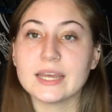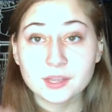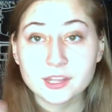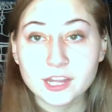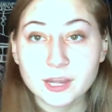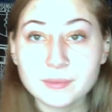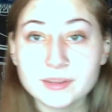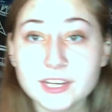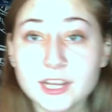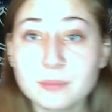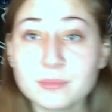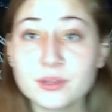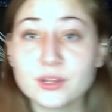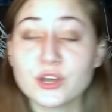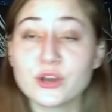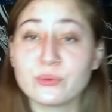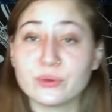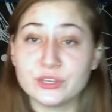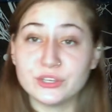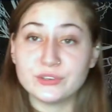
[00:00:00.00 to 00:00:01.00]
Comment down
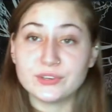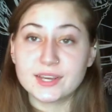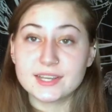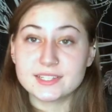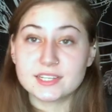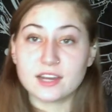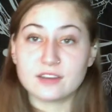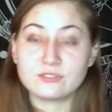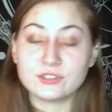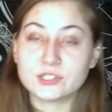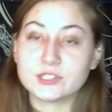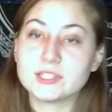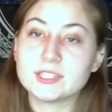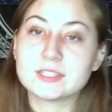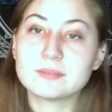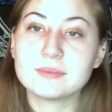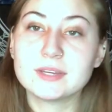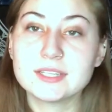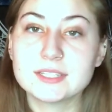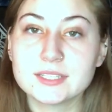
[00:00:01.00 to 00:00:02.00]
below what you guys got for
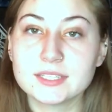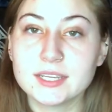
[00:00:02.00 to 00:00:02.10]
Christmas,